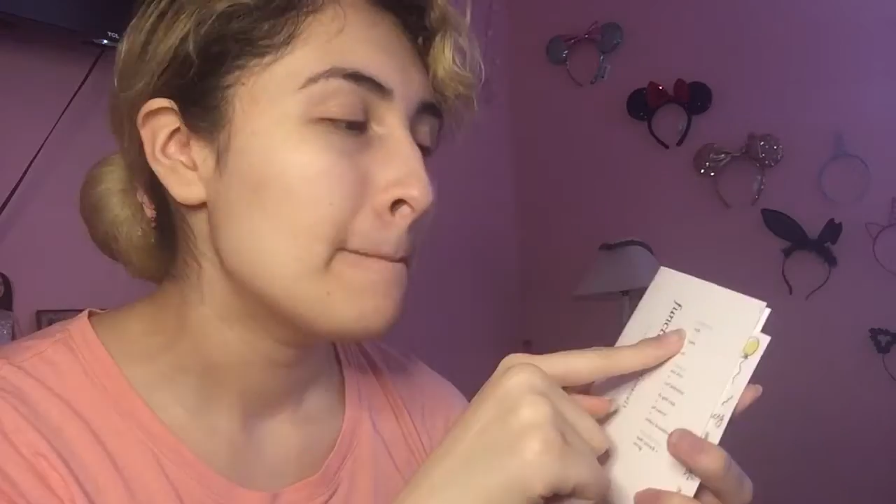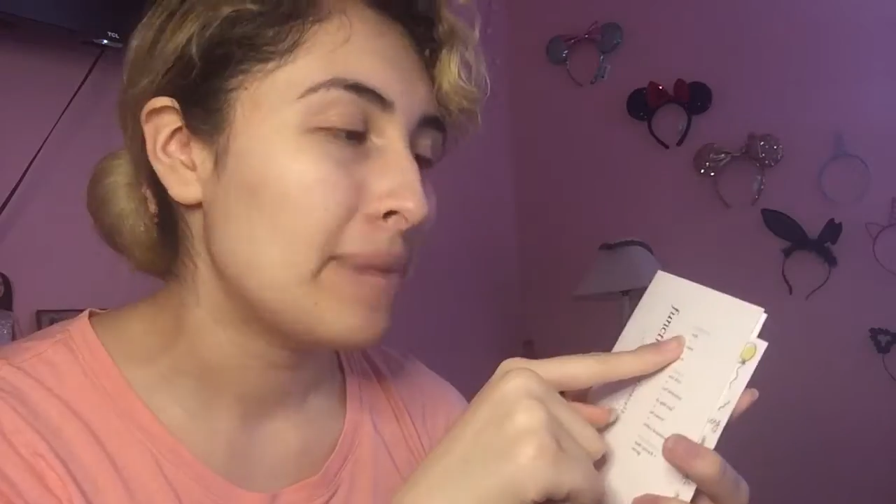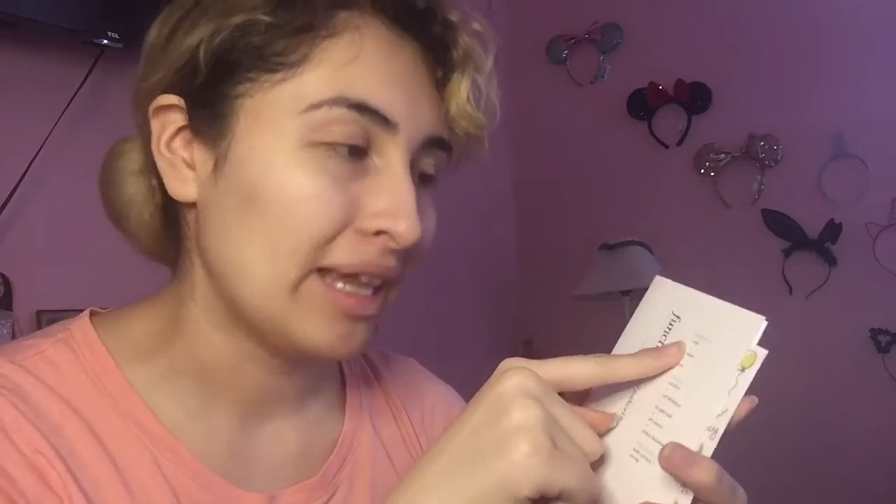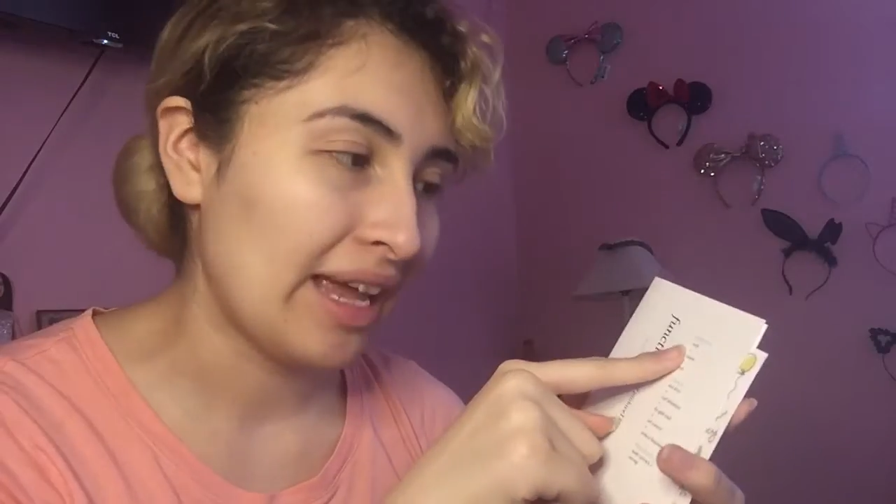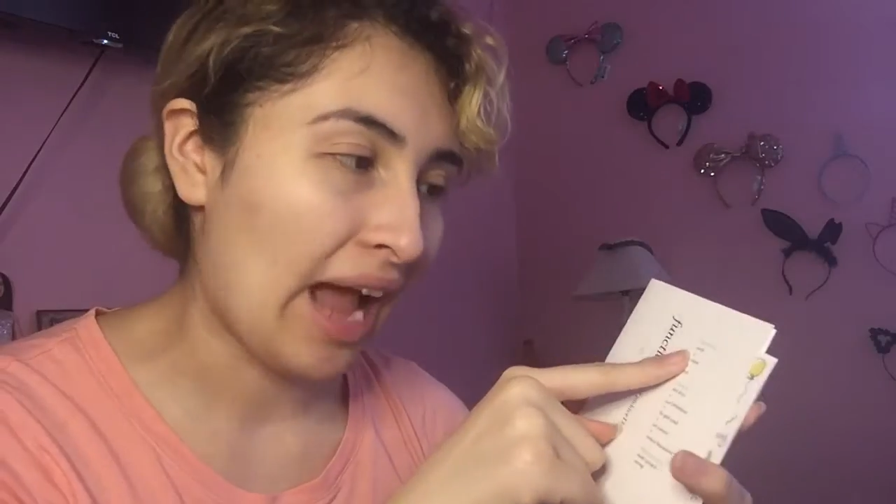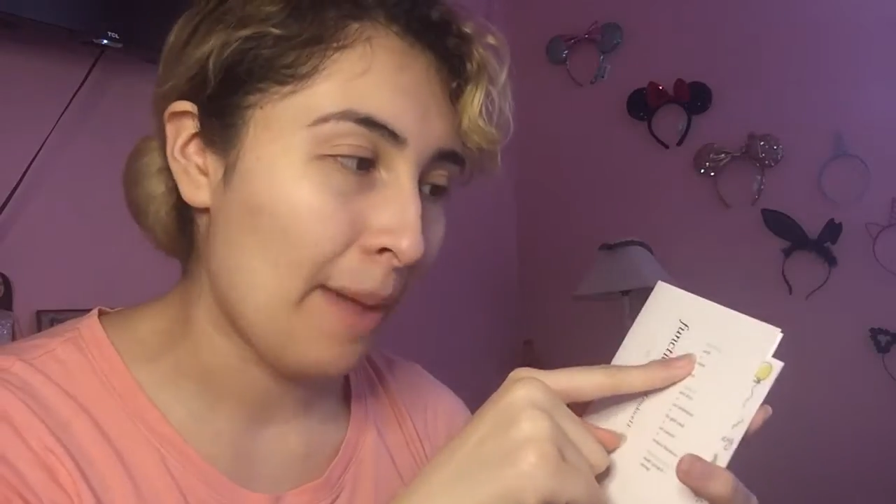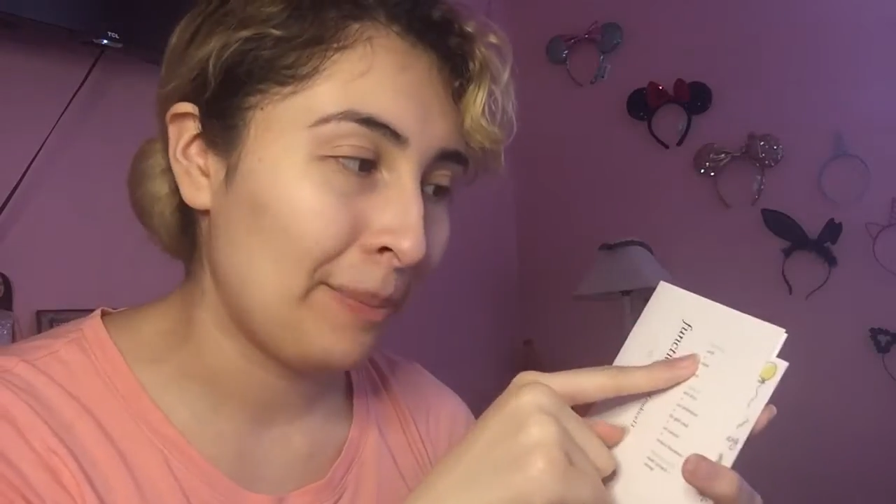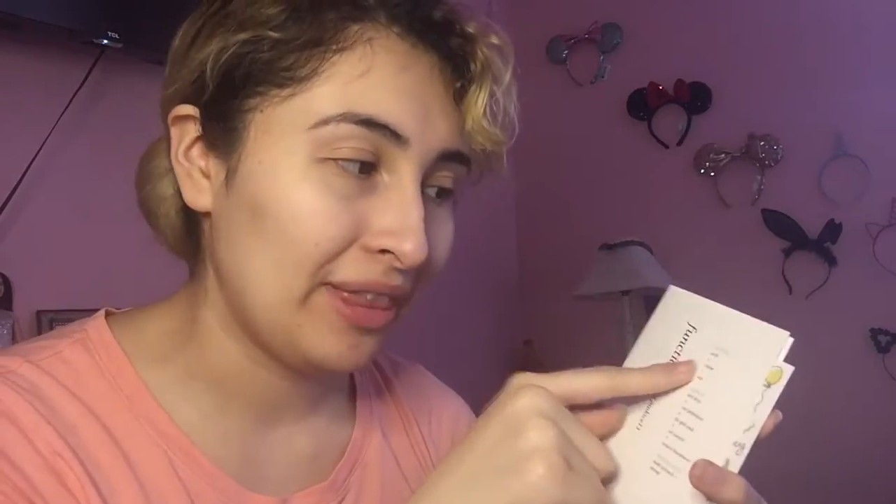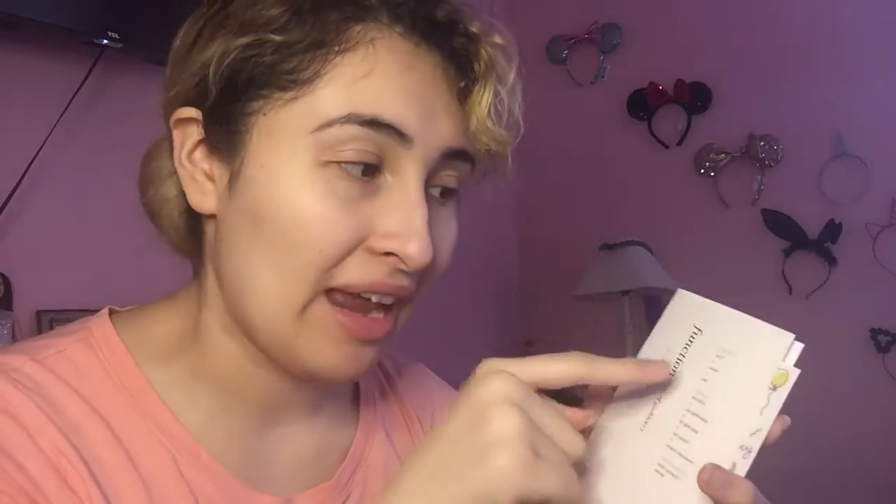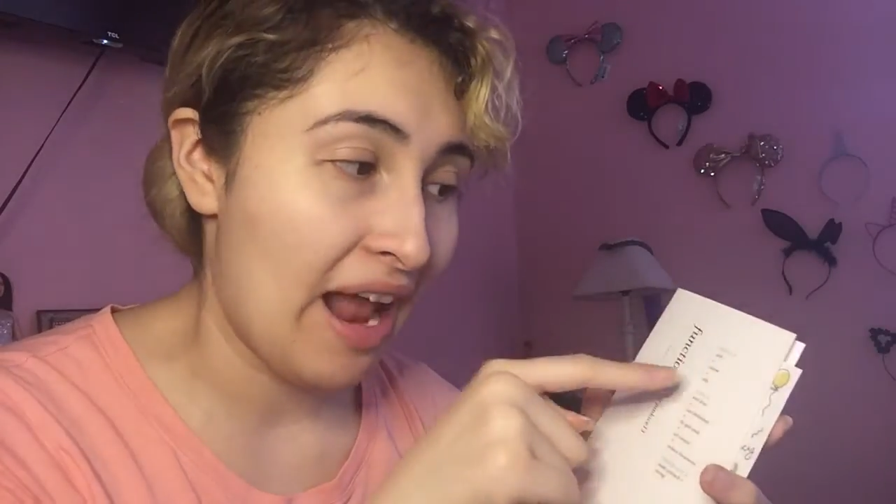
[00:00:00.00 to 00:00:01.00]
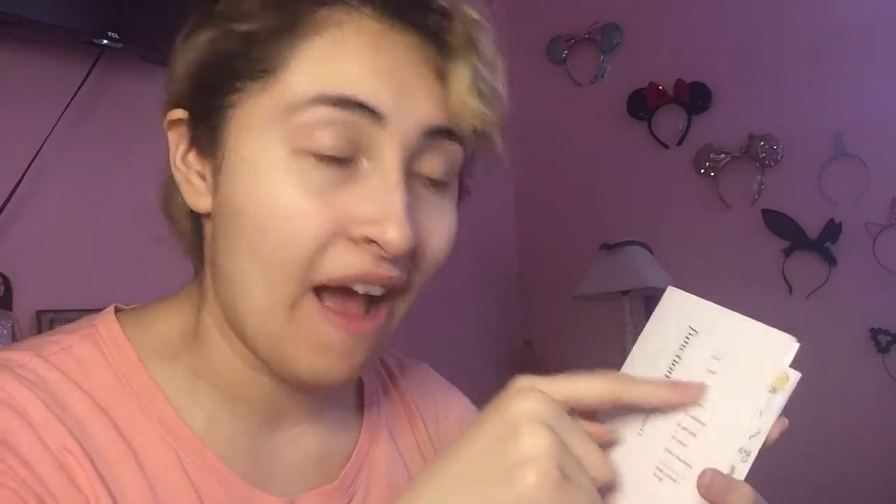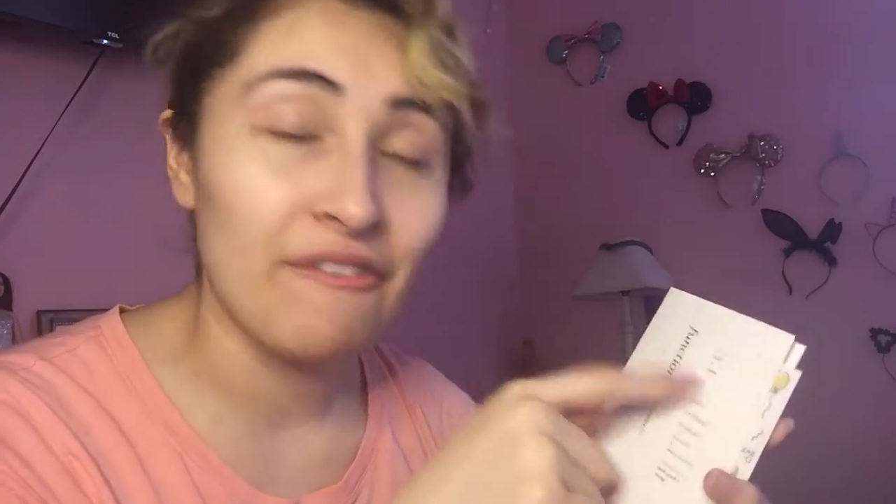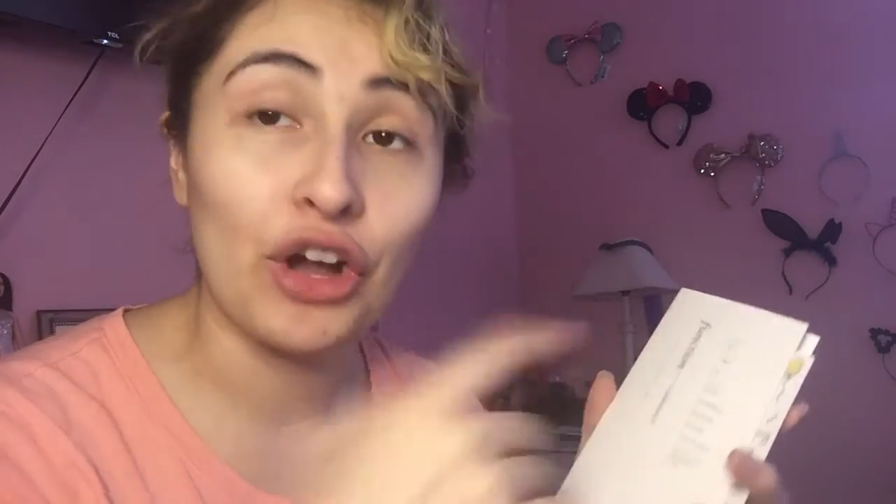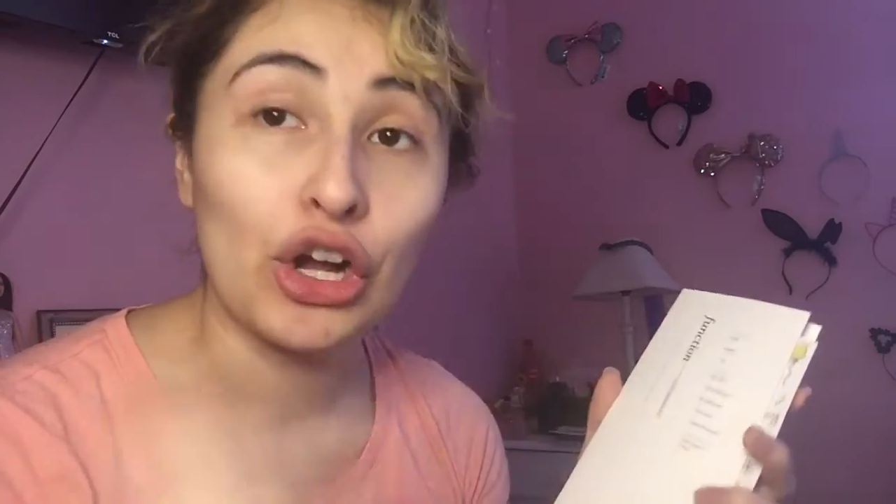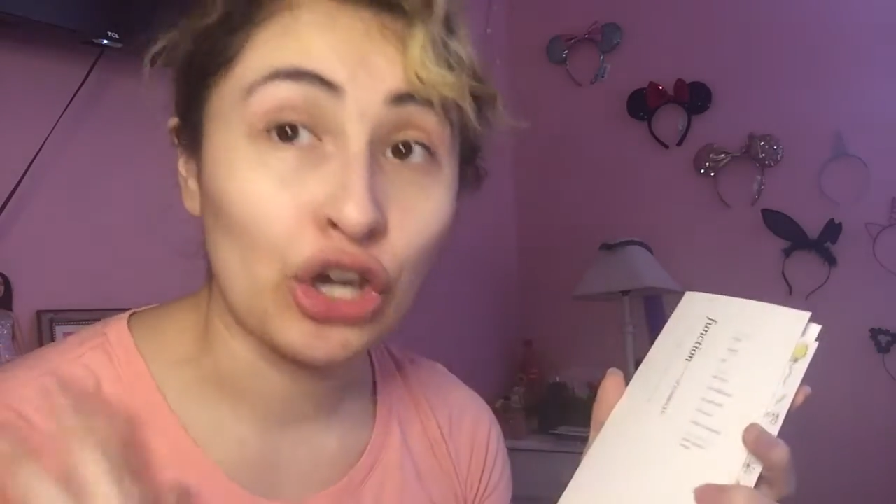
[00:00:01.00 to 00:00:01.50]
But like I put that I
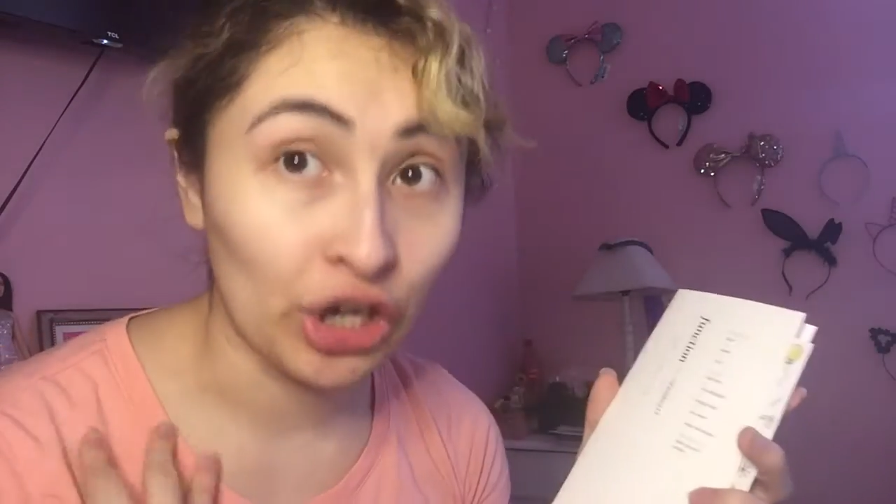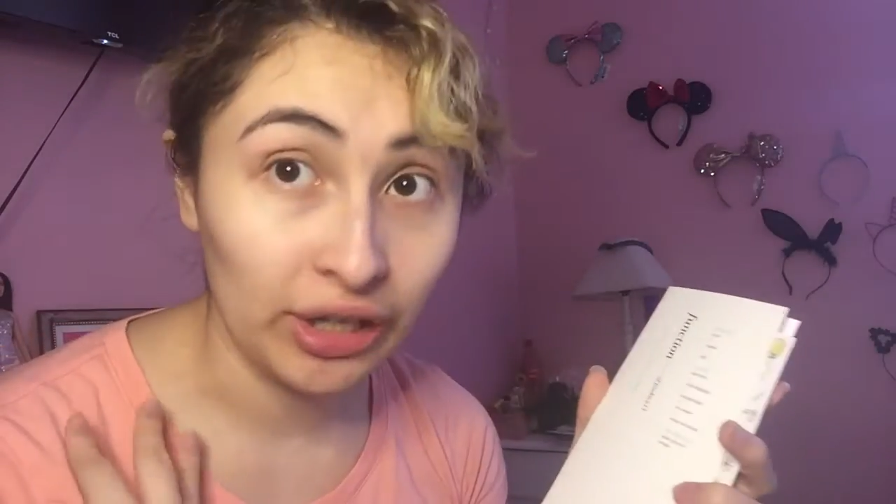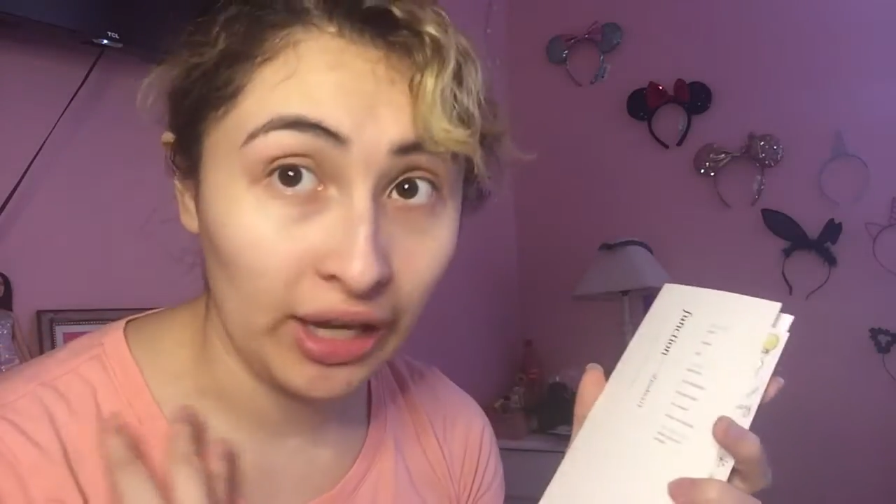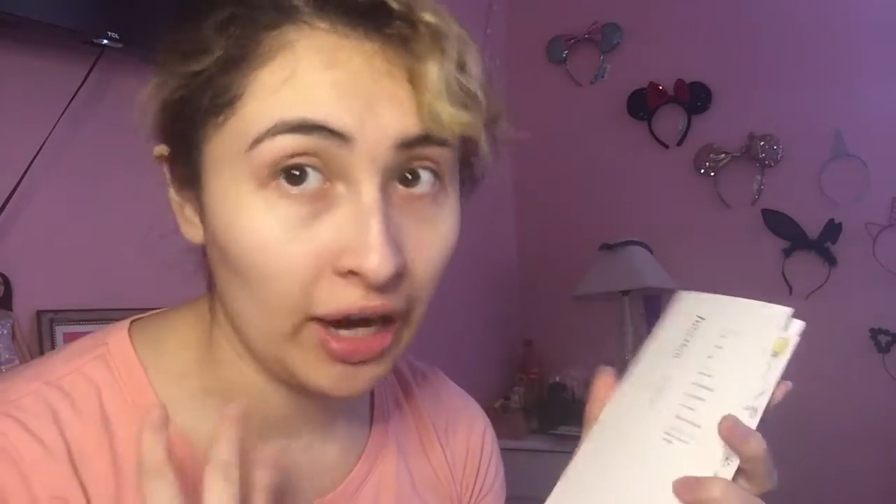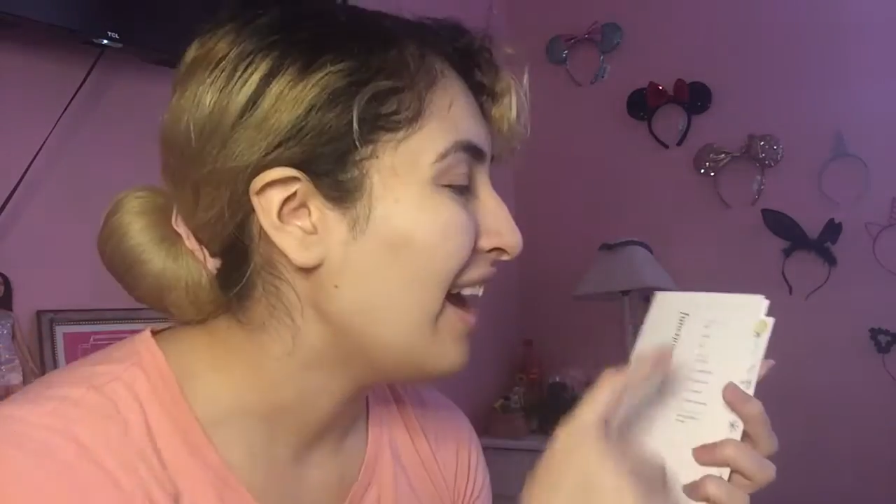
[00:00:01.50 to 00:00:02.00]
have curly hair.